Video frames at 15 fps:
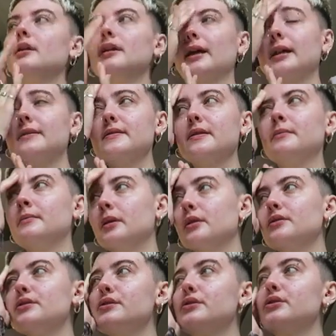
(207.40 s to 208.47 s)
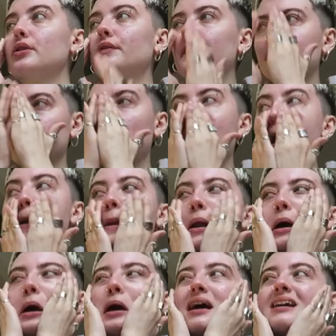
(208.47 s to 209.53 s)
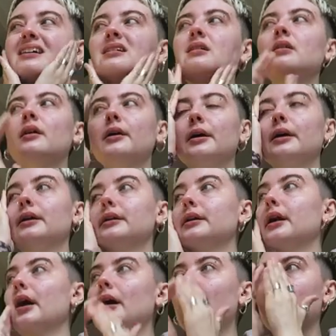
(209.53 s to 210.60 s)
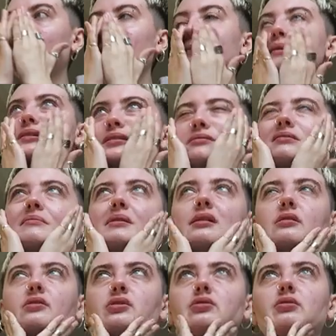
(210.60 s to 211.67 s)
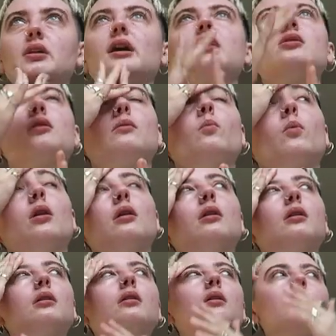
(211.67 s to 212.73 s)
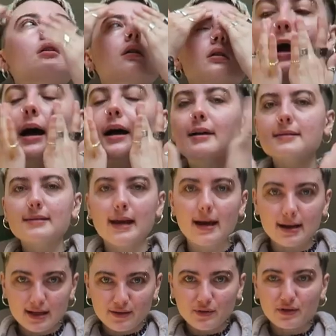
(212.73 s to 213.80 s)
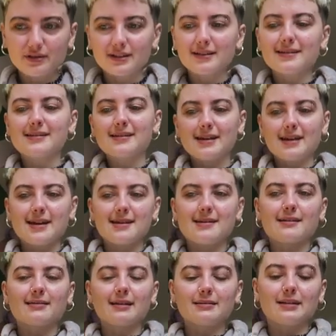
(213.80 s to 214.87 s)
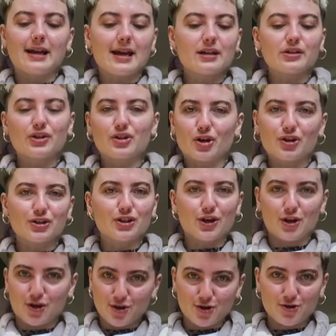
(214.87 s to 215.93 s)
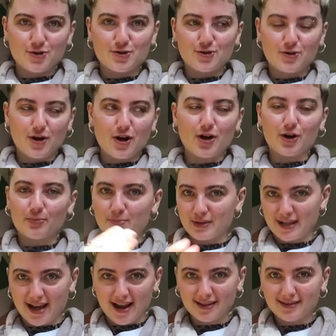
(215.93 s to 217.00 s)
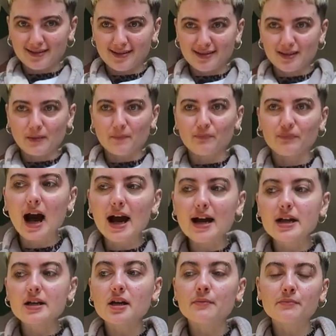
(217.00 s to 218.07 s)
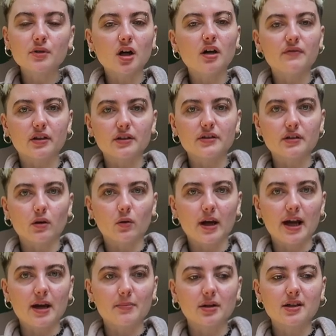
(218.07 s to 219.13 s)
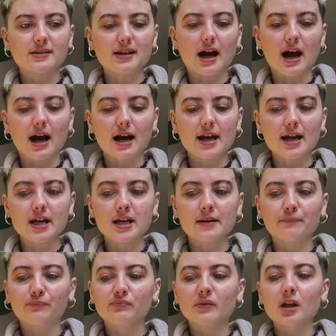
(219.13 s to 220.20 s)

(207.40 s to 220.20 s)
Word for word: get some stuff done. Yeah, maybe do some illustration work. Has anyone seen the latest Doctor Who updates? I am nervous, okay, because I.